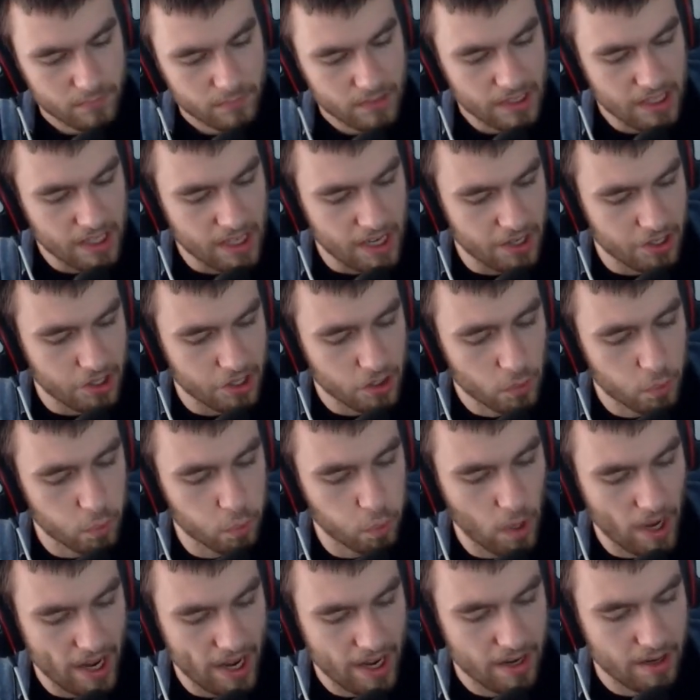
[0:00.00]
I just
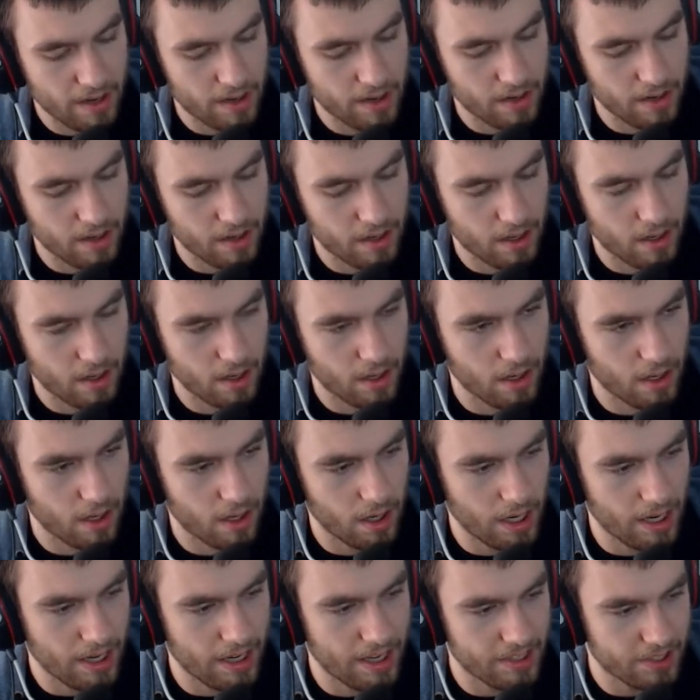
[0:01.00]
went
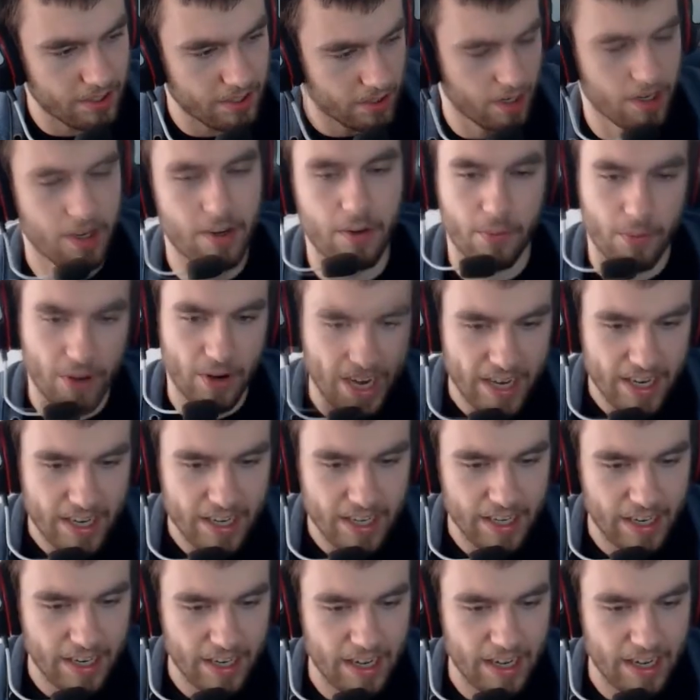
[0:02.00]
and I started raiding,